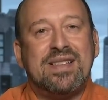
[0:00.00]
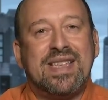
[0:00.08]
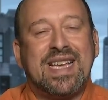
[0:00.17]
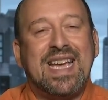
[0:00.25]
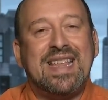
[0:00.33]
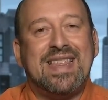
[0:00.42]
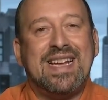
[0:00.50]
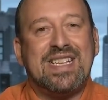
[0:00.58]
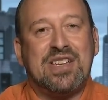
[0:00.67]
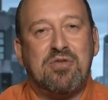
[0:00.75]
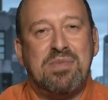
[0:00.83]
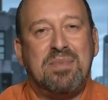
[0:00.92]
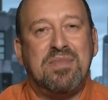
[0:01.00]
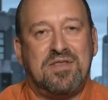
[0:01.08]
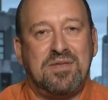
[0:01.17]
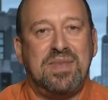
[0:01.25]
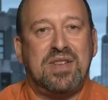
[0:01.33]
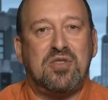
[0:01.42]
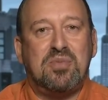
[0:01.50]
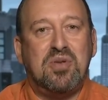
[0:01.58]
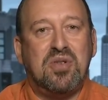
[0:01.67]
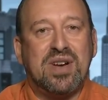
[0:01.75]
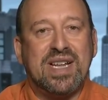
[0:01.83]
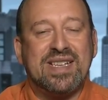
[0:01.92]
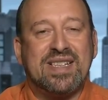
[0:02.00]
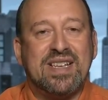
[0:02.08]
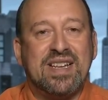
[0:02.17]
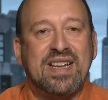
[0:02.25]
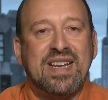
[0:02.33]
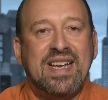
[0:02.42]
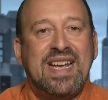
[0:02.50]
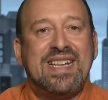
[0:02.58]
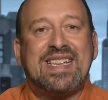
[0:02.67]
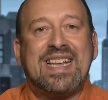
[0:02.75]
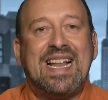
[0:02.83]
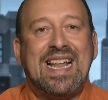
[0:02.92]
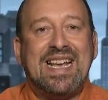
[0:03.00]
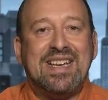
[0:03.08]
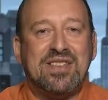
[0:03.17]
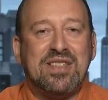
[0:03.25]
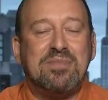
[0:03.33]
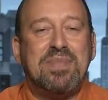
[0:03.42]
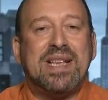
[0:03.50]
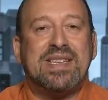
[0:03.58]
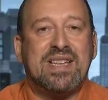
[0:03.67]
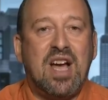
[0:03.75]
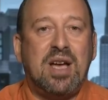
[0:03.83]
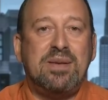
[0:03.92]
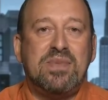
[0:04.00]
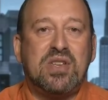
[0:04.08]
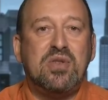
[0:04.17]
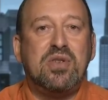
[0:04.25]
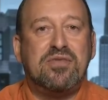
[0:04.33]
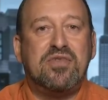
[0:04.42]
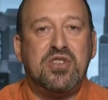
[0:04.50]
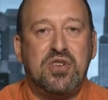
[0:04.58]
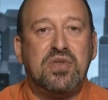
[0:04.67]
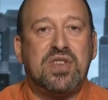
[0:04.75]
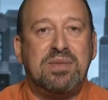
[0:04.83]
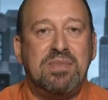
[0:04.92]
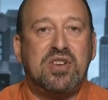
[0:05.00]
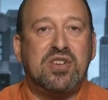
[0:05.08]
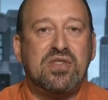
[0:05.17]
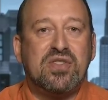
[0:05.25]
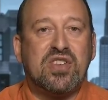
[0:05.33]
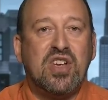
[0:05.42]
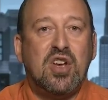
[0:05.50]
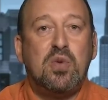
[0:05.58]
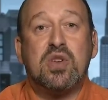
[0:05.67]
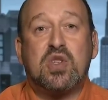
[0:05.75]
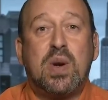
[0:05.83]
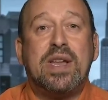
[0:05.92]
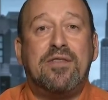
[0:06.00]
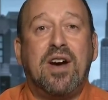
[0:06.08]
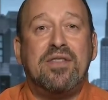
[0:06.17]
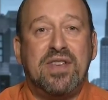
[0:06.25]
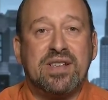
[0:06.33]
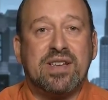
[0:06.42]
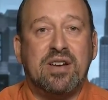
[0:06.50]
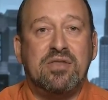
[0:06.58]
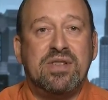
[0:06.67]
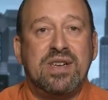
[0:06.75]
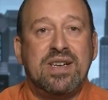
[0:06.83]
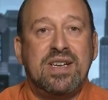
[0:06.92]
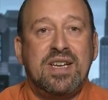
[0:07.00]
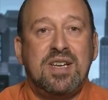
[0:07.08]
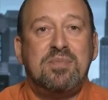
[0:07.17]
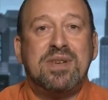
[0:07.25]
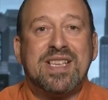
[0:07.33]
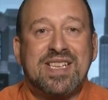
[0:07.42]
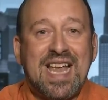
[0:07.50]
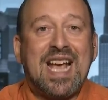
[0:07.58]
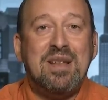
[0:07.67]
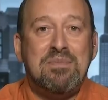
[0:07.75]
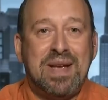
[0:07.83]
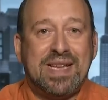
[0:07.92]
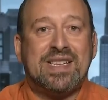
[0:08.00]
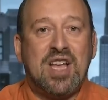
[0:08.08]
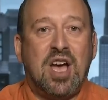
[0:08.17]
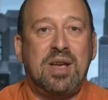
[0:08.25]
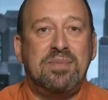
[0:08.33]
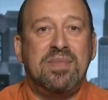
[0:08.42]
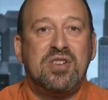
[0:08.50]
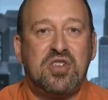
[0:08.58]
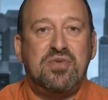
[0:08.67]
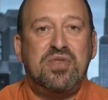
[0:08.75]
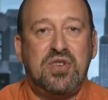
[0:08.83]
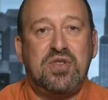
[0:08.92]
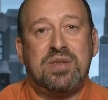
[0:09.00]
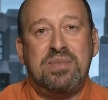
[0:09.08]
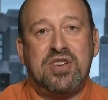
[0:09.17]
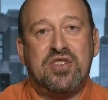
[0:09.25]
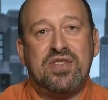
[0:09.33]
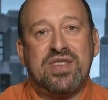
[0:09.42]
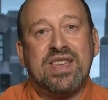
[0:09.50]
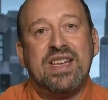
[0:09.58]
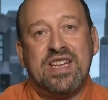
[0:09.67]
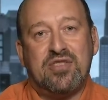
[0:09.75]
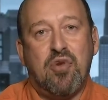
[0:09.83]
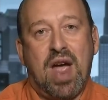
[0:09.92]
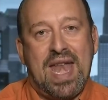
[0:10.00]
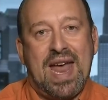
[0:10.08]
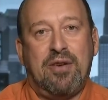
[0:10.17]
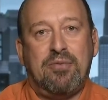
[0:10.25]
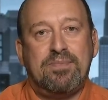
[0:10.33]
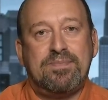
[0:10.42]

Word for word: the key thing to remember from this report is that it's clear that the best time to have reduced emissions was twenty-five years ago. But the second best time to reduce emissions is right now.